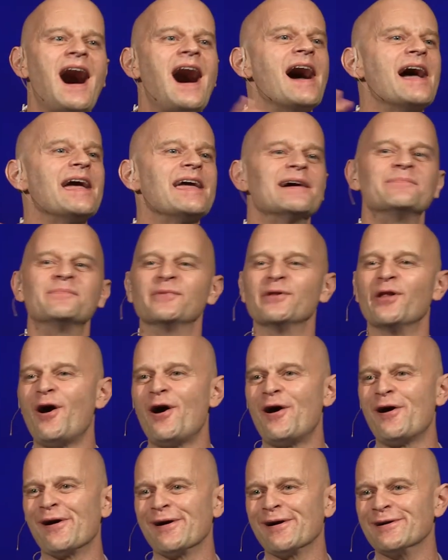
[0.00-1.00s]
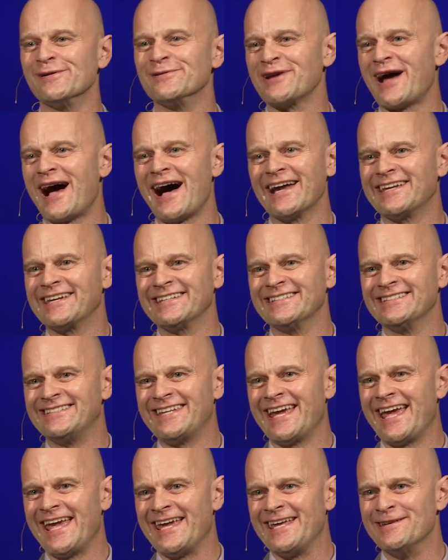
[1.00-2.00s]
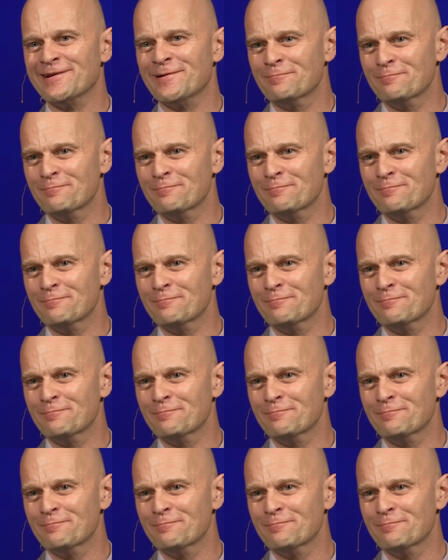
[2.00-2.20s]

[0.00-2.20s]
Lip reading: "I am large, I contain